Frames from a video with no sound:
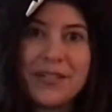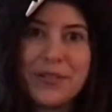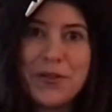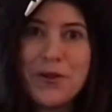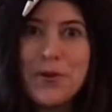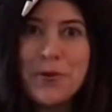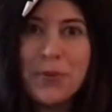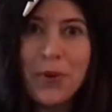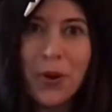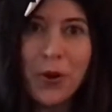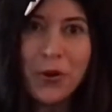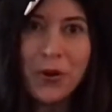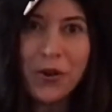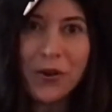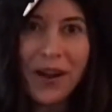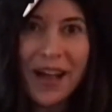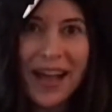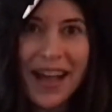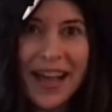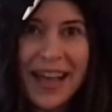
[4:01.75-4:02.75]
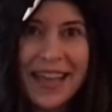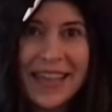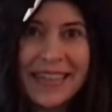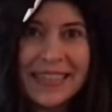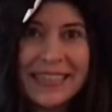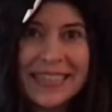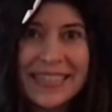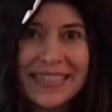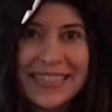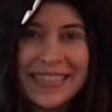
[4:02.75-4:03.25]
Can you roll your
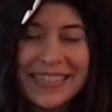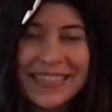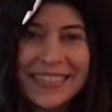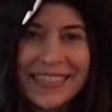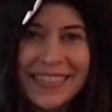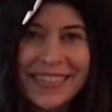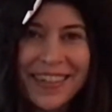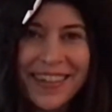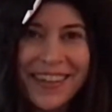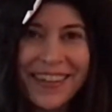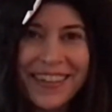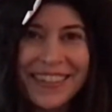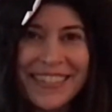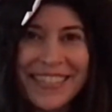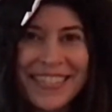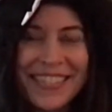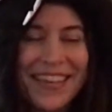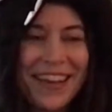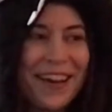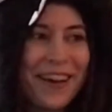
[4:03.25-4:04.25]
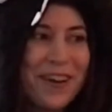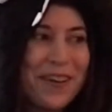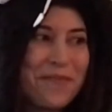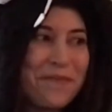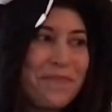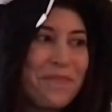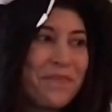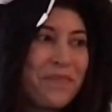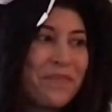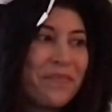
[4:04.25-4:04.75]
eyes? Good job.
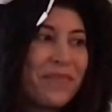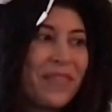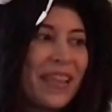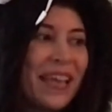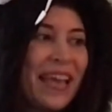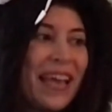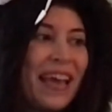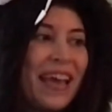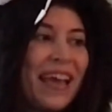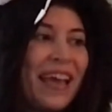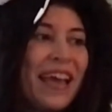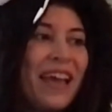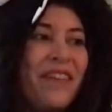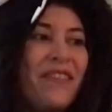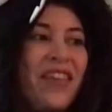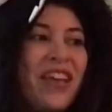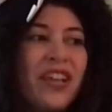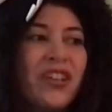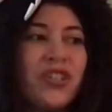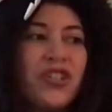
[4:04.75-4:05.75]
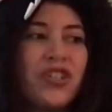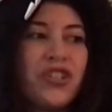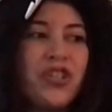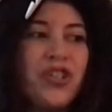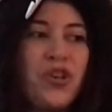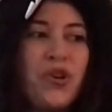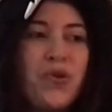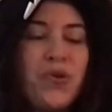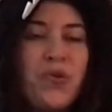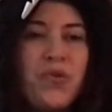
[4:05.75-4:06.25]
And they
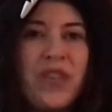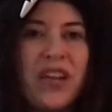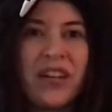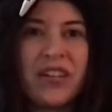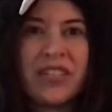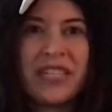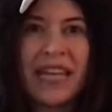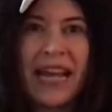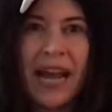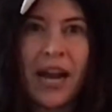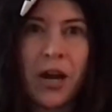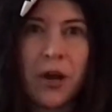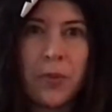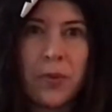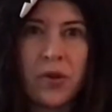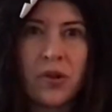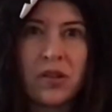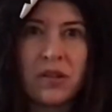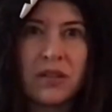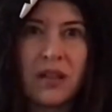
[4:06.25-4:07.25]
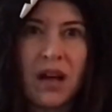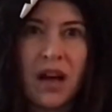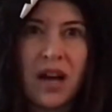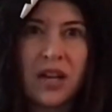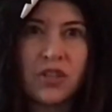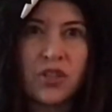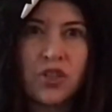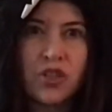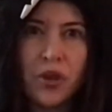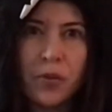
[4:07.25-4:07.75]
showed their terrible claws.
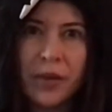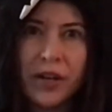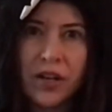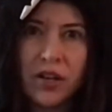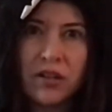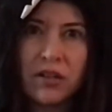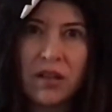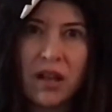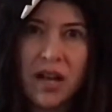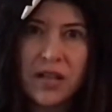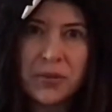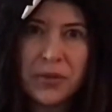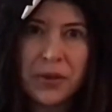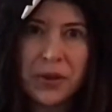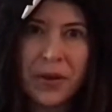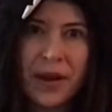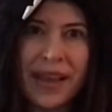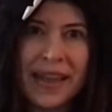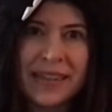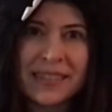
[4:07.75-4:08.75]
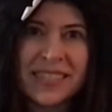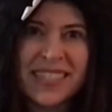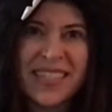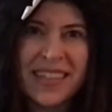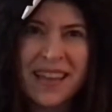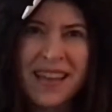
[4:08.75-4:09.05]
Show me your claws with your hands.